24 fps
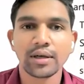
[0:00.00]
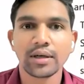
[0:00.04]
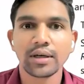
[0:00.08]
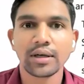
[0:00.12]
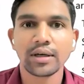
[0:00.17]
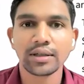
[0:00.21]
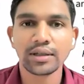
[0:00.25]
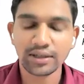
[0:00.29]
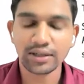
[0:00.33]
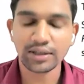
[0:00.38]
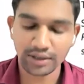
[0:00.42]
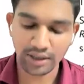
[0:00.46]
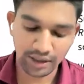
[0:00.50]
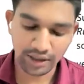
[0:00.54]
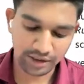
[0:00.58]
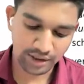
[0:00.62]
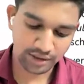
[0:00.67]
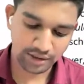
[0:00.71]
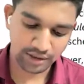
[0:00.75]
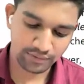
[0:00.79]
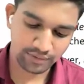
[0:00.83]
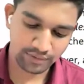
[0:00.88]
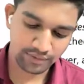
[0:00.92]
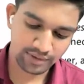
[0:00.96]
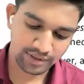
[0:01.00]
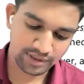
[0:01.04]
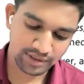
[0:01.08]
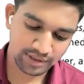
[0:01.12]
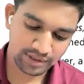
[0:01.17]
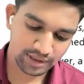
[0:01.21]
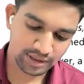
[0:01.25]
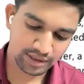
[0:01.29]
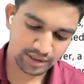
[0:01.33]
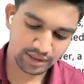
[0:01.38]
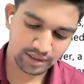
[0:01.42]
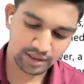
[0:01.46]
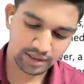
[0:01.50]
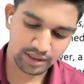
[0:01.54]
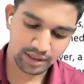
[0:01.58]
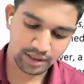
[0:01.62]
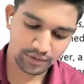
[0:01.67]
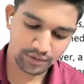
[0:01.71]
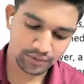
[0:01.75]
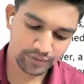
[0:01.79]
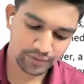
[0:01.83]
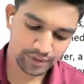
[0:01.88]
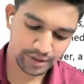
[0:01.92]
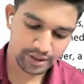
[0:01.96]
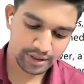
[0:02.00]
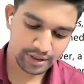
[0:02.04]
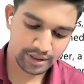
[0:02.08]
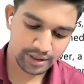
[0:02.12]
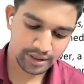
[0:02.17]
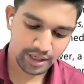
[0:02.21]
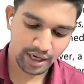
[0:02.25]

In this section, we will see EOA,